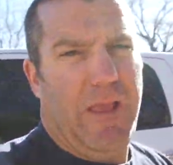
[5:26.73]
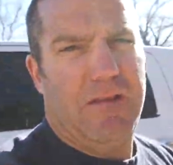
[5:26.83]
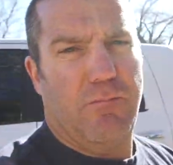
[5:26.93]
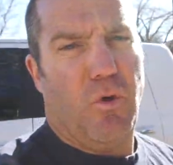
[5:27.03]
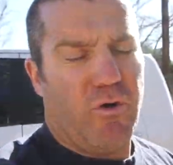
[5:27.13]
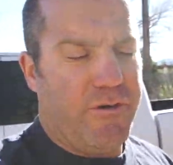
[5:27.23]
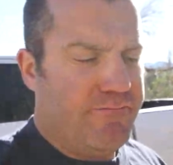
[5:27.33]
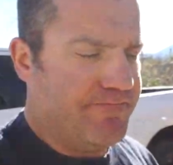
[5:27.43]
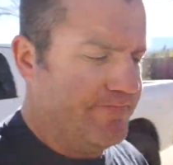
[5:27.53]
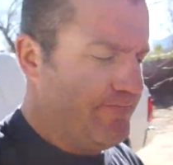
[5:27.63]
it's boring
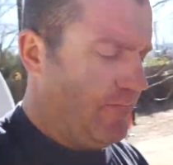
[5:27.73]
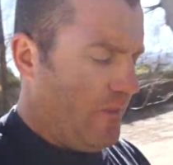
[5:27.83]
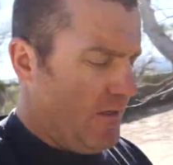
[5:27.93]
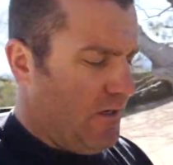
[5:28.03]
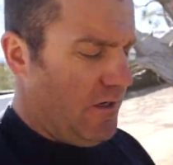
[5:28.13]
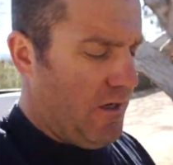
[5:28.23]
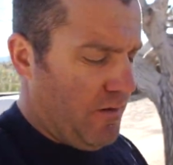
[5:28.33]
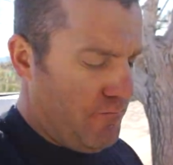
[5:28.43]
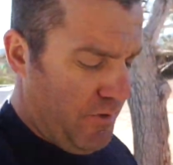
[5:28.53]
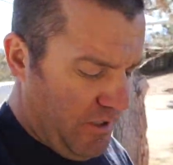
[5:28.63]

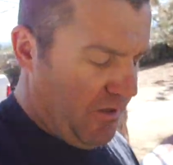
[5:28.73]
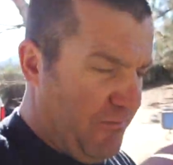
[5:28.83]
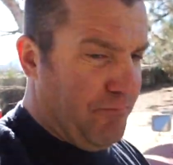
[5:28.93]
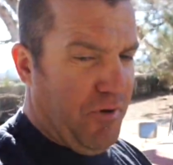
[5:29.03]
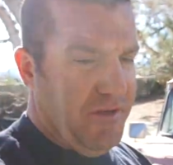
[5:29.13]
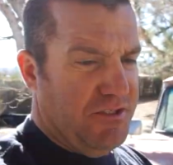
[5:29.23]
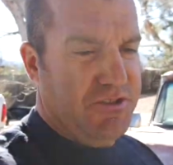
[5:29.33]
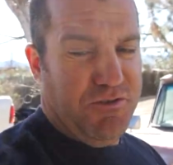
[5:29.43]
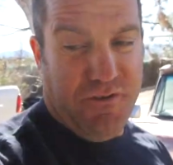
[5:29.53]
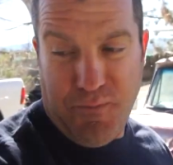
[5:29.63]
um, but I'll probably
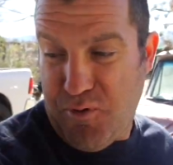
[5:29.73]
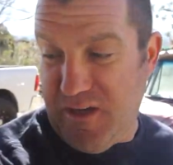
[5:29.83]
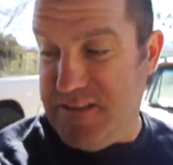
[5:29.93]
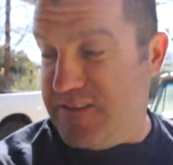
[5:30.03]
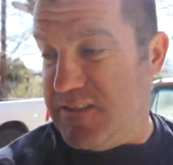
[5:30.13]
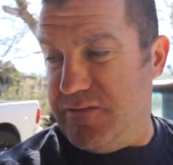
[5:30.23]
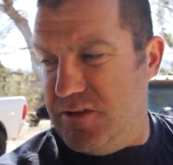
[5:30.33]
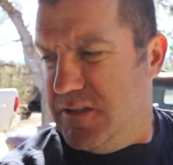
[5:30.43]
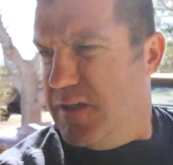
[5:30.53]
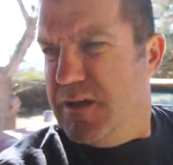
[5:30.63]
show you the process of it.